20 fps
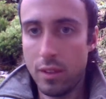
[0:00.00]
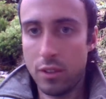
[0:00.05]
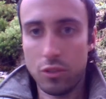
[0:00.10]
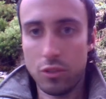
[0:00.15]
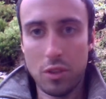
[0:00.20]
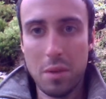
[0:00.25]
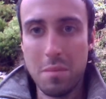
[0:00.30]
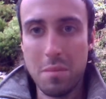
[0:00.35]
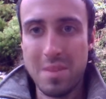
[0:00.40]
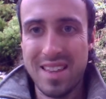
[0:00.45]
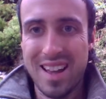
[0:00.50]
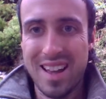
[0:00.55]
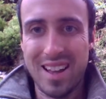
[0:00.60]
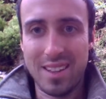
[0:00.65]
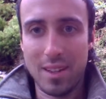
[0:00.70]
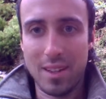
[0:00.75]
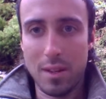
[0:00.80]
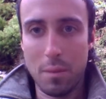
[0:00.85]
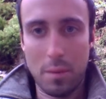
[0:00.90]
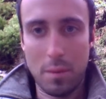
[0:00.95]
So I'm not
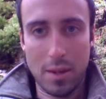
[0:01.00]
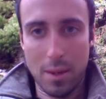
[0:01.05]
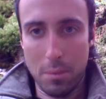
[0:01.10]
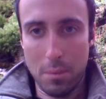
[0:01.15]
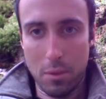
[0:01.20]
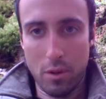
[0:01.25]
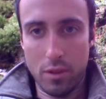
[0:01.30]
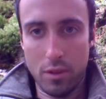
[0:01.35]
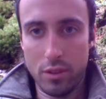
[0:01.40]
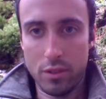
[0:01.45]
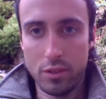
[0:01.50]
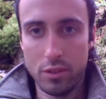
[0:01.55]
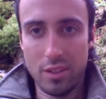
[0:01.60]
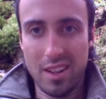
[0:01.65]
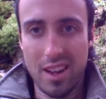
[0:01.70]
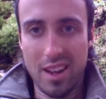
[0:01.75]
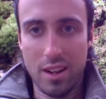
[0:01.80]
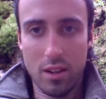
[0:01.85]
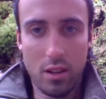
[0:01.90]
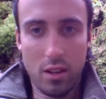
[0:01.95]
a pickup artist
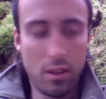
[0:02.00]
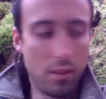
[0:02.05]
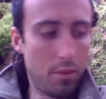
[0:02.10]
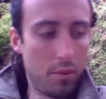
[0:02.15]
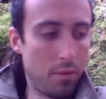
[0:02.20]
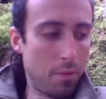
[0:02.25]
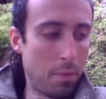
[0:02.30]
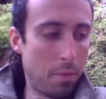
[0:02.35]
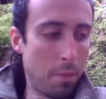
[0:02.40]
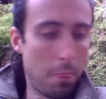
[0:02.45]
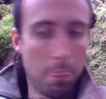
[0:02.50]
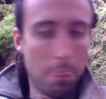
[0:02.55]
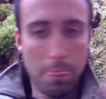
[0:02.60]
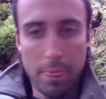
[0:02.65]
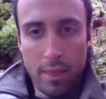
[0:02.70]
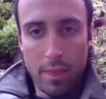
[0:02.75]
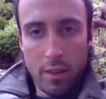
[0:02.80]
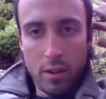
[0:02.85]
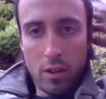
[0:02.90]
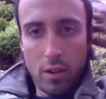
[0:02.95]
at all.
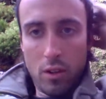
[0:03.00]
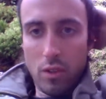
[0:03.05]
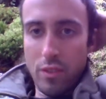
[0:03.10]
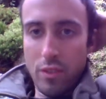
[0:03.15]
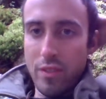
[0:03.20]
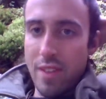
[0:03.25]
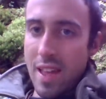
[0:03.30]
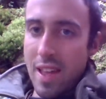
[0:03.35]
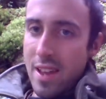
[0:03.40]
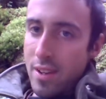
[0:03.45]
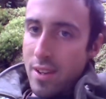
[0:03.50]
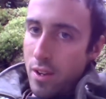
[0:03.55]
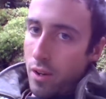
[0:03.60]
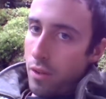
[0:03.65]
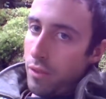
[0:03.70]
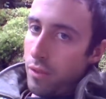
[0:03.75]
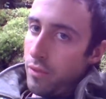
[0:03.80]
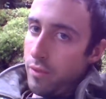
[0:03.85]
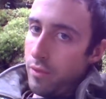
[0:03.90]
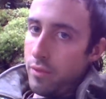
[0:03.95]
And on that
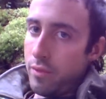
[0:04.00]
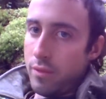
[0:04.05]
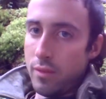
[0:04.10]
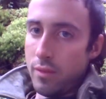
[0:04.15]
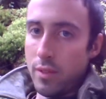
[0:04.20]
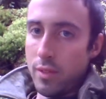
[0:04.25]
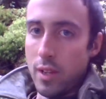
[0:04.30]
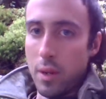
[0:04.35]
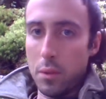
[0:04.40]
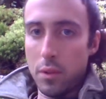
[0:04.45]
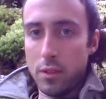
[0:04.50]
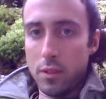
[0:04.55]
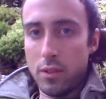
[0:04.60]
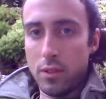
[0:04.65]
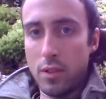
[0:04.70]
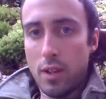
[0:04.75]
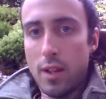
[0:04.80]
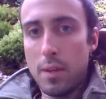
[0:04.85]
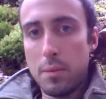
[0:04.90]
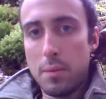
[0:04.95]
note, I would like to
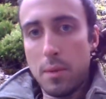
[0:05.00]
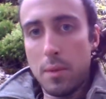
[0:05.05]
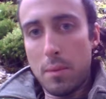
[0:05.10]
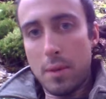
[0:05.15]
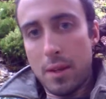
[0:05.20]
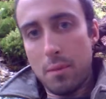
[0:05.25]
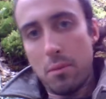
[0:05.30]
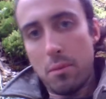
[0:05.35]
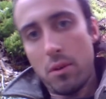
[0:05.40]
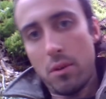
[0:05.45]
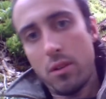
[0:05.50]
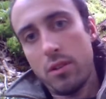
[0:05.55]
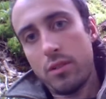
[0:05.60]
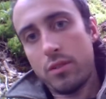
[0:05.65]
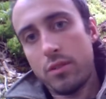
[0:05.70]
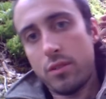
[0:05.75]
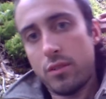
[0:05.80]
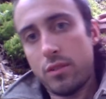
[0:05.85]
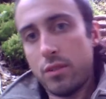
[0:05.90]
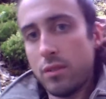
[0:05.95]
talk about pickup
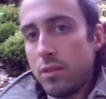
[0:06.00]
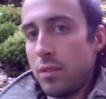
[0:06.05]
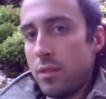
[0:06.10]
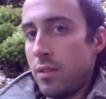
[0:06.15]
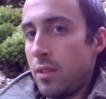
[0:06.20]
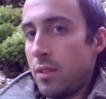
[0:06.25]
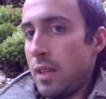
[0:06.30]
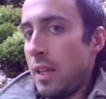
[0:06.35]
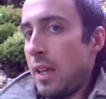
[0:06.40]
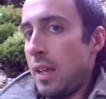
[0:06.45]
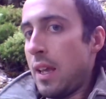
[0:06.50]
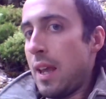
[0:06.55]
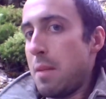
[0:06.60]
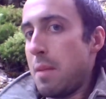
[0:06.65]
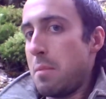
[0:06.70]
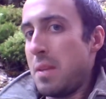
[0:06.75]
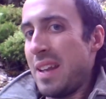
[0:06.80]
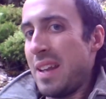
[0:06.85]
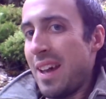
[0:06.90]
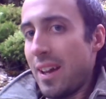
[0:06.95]
artists and
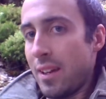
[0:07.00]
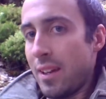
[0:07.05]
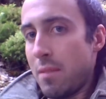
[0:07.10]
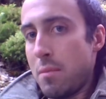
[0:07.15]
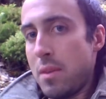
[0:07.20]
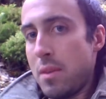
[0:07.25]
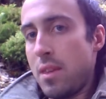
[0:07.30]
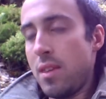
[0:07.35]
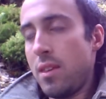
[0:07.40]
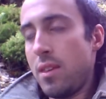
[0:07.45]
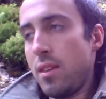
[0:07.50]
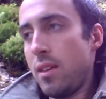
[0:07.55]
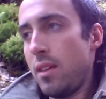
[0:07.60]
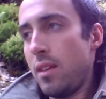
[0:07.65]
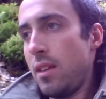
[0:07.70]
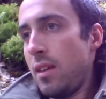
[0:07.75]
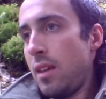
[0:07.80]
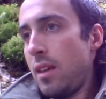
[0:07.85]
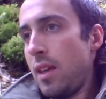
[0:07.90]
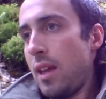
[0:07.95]
monogamy
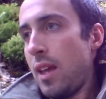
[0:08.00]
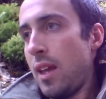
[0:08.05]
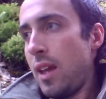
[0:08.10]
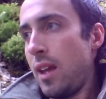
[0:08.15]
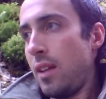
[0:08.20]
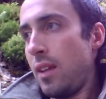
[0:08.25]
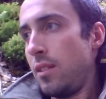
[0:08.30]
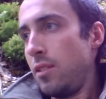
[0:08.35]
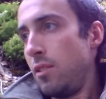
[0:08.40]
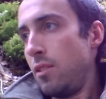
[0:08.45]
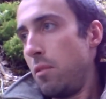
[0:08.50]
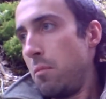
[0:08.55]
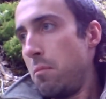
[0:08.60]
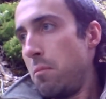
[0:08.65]
and